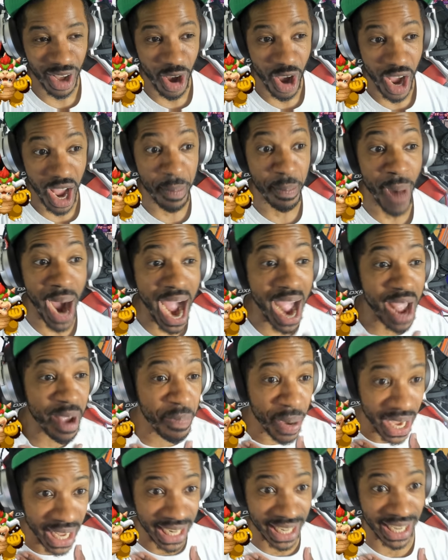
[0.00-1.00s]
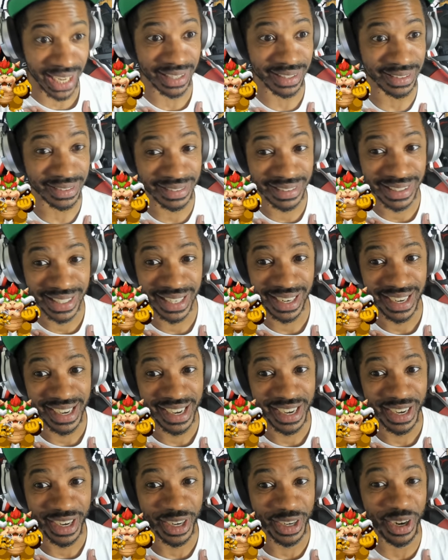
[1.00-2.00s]
in my opinion,
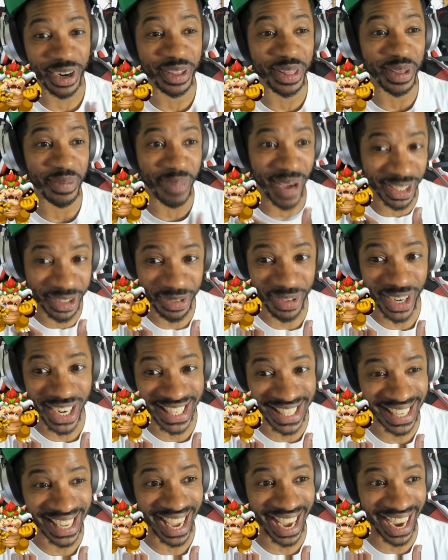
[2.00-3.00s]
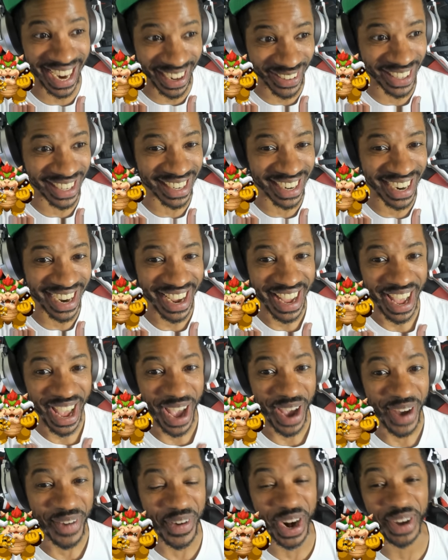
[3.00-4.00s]
during the best wrestling era,
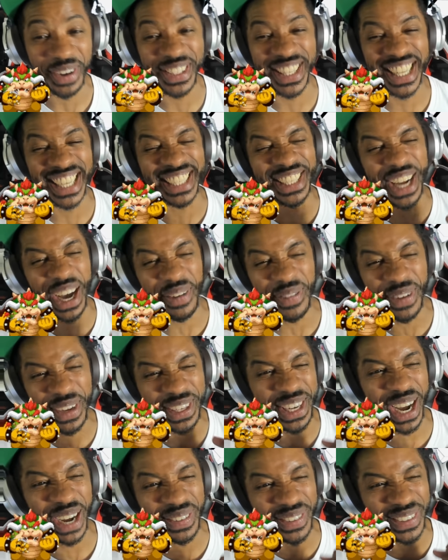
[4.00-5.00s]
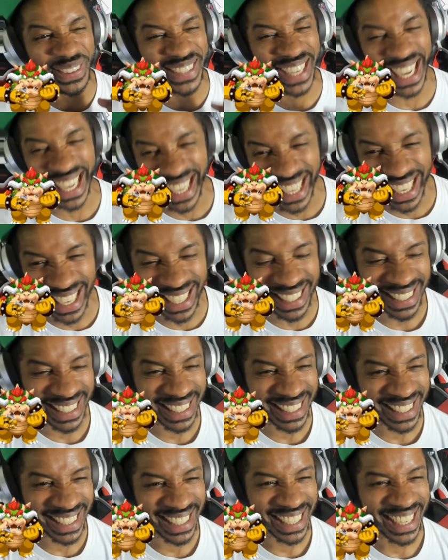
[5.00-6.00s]
when it was the W W E,
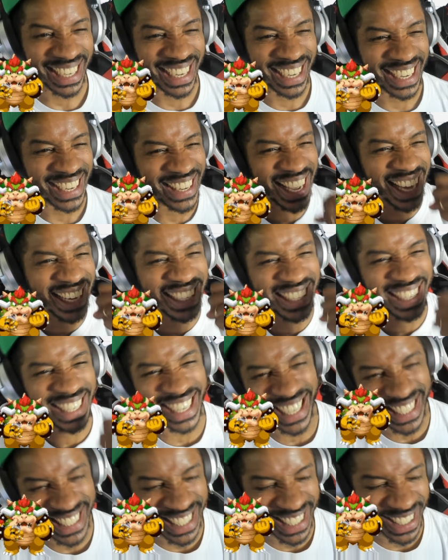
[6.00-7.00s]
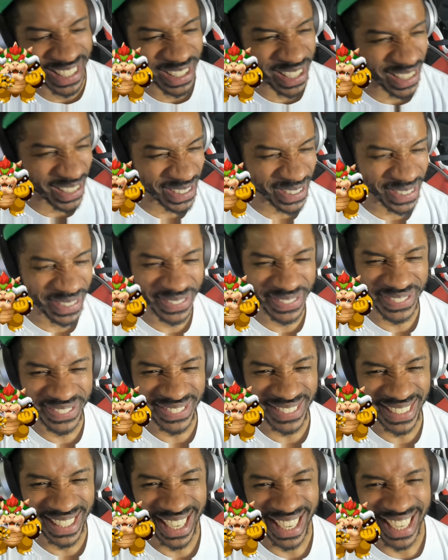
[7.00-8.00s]
you had the Legion of Doom,
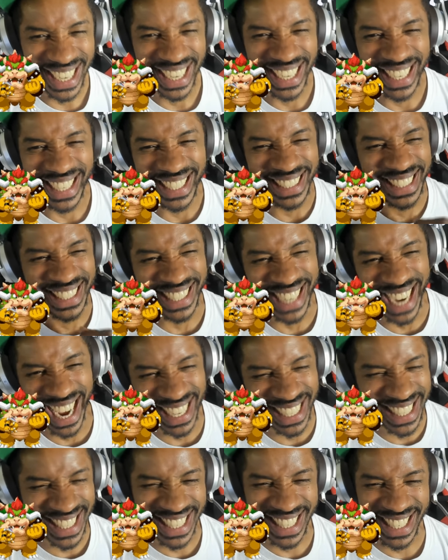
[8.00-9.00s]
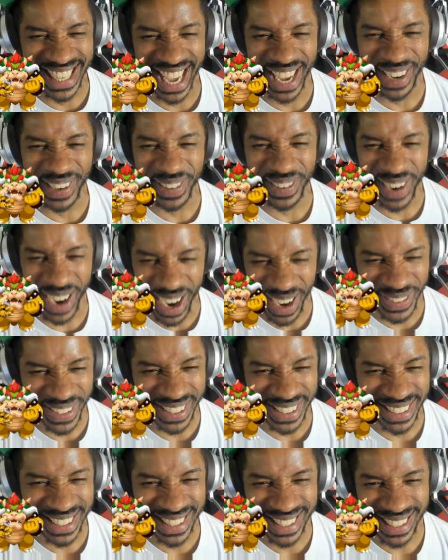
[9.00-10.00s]
Jake the Snake
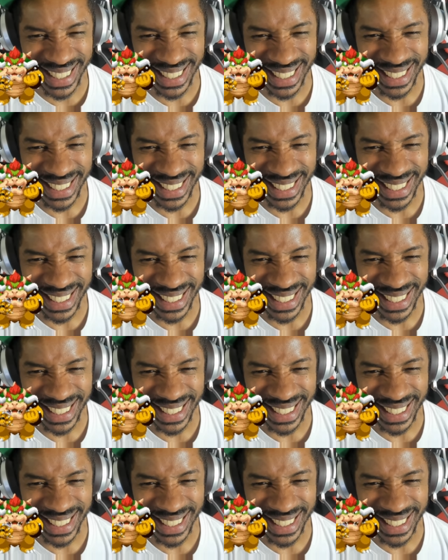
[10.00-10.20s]
Roberts,